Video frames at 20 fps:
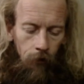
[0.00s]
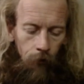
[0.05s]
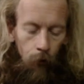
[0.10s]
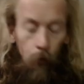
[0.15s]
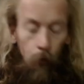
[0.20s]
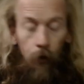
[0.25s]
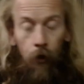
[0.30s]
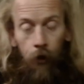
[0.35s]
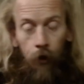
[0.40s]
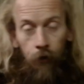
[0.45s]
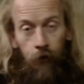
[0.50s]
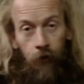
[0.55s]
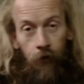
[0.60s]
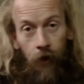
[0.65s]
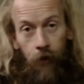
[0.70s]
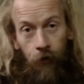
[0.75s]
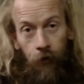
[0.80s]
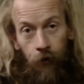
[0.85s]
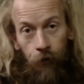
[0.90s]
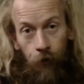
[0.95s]
When I'd
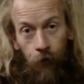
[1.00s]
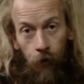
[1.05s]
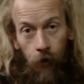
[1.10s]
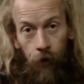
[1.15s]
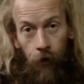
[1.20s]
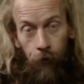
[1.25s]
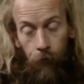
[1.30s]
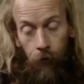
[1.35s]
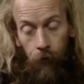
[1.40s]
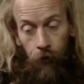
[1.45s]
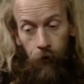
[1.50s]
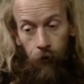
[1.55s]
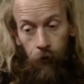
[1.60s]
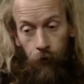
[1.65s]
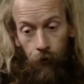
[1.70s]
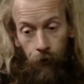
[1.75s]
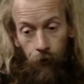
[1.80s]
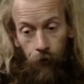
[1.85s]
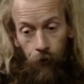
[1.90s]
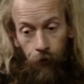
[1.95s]
satisfied my
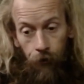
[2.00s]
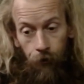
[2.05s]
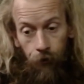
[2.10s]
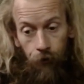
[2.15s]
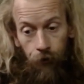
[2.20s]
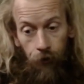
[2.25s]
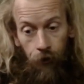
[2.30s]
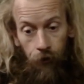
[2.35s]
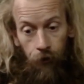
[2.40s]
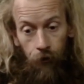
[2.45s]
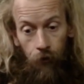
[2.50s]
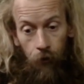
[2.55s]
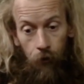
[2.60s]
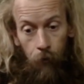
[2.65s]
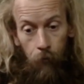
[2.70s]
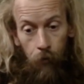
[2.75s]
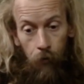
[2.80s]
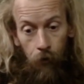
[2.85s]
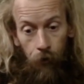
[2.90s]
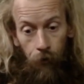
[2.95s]
curiosity to the
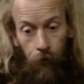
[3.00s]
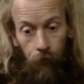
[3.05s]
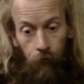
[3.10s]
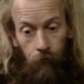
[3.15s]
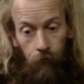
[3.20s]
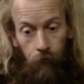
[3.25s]
point,